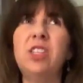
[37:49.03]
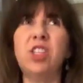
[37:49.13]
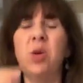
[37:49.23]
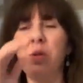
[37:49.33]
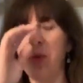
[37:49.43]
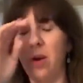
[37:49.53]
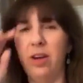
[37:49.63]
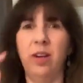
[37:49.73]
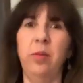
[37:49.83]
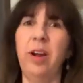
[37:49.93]
It's so
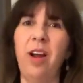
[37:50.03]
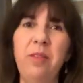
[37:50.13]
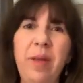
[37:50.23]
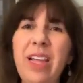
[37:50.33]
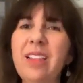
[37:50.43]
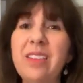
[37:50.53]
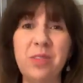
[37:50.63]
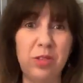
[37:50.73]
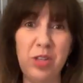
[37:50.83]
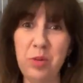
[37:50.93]
important. Oh my God, I'm making
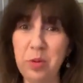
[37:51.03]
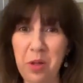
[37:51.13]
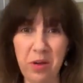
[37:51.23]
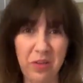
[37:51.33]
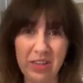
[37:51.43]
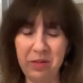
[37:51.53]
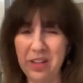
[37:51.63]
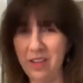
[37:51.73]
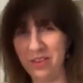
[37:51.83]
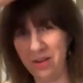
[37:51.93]
this a super long
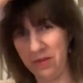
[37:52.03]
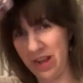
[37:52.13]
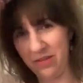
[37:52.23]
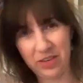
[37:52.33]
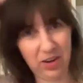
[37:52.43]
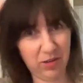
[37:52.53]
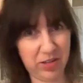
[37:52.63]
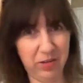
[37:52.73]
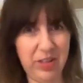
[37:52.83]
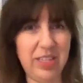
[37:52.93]
Facebook Live and I'm going to have to go
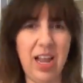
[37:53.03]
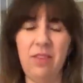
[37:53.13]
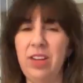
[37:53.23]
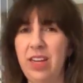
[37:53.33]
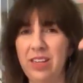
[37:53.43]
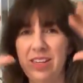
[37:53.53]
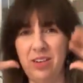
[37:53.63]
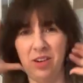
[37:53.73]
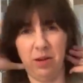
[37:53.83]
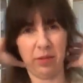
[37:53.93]
soon because I haven't eaten
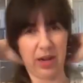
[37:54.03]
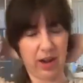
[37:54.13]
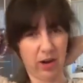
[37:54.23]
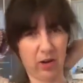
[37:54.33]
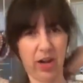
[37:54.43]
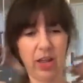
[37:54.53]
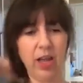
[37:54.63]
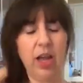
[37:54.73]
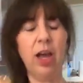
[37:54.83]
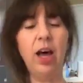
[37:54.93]
dinner and I'm getting hungry.
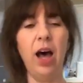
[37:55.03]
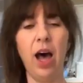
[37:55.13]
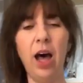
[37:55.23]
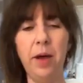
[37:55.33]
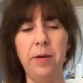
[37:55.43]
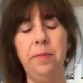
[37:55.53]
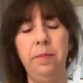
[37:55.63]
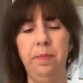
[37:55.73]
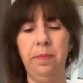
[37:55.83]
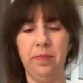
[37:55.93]

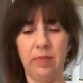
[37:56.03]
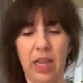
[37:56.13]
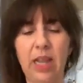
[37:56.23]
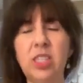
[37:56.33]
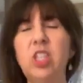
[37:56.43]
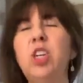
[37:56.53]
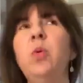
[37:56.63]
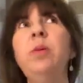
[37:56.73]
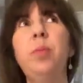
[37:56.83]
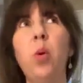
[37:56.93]
Um, it's
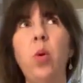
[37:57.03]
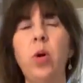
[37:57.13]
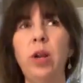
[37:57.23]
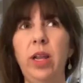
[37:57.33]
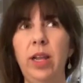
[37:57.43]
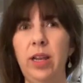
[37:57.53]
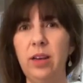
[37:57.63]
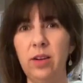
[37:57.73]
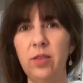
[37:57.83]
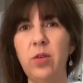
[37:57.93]
so important
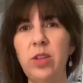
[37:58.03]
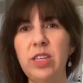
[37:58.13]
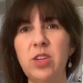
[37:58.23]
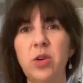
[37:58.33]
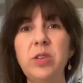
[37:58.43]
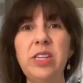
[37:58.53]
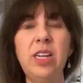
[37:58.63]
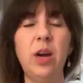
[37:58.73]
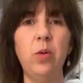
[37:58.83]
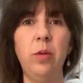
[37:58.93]
for these girls
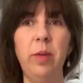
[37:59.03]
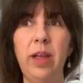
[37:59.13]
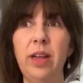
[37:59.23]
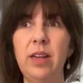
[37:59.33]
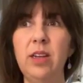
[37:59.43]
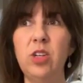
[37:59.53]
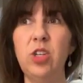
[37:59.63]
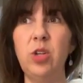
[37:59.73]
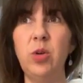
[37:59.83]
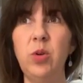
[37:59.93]
and young women
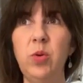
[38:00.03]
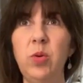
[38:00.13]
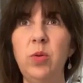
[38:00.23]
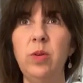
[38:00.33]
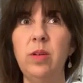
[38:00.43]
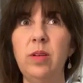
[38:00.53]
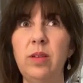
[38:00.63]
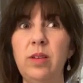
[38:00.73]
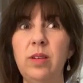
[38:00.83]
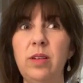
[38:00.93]
to
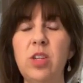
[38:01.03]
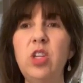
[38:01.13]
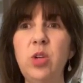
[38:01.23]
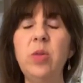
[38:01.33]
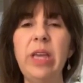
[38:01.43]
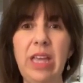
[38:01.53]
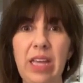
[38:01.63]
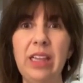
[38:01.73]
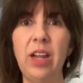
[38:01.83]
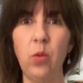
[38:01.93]
to do the
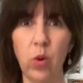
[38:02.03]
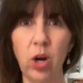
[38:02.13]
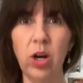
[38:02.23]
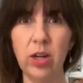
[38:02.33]
healing